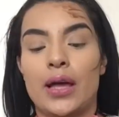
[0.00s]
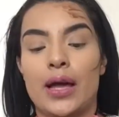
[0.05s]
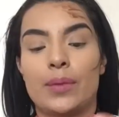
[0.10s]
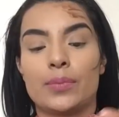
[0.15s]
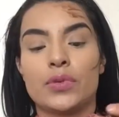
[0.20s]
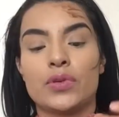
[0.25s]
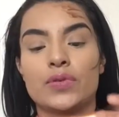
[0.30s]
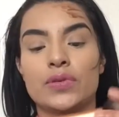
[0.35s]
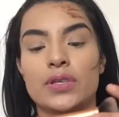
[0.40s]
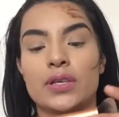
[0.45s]
I'm
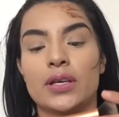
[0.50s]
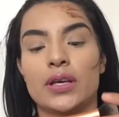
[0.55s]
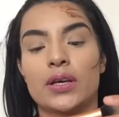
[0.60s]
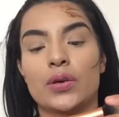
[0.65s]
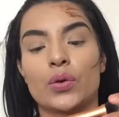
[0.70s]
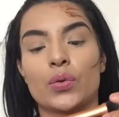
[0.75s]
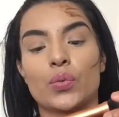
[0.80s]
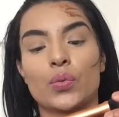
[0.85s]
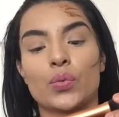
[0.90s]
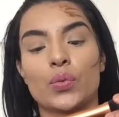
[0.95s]
using
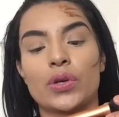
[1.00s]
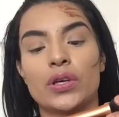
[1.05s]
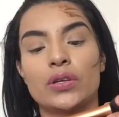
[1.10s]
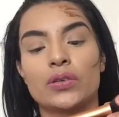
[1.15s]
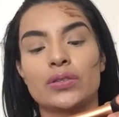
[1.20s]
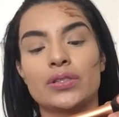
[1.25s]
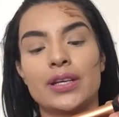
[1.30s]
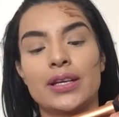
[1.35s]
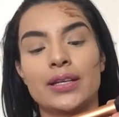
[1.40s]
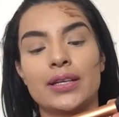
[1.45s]
a Real
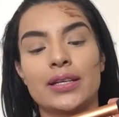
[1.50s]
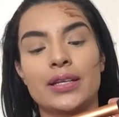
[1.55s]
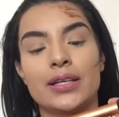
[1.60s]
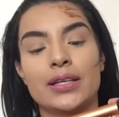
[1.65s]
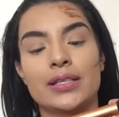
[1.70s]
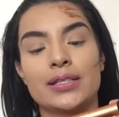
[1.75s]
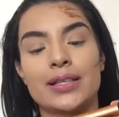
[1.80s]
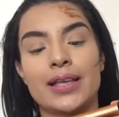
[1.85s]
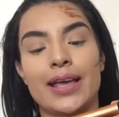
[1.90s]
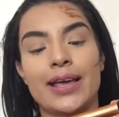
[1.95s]

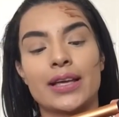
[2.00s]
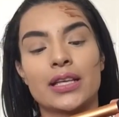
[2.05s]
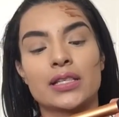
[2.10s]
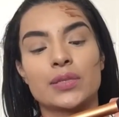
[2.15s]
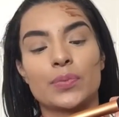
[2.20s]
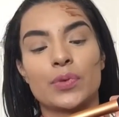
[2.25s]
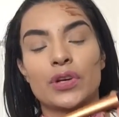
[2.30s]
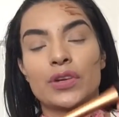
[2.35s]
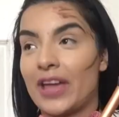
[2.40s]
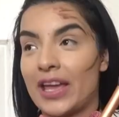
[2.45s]
Techniques
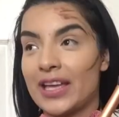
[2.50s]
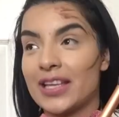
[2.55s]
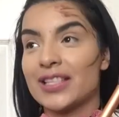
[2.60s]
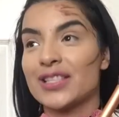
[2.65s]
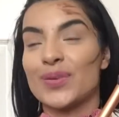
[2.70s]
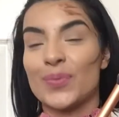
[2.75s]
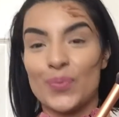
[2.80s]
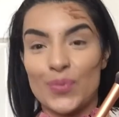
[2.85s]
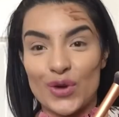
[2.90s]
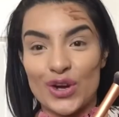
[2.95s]
Expert
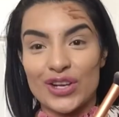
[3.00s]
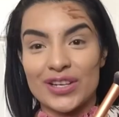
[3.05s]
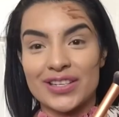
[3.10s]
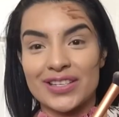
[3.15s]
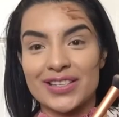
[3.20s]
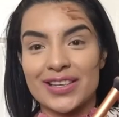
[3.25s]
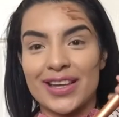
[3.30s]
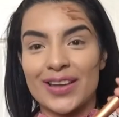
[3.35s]
Base brush,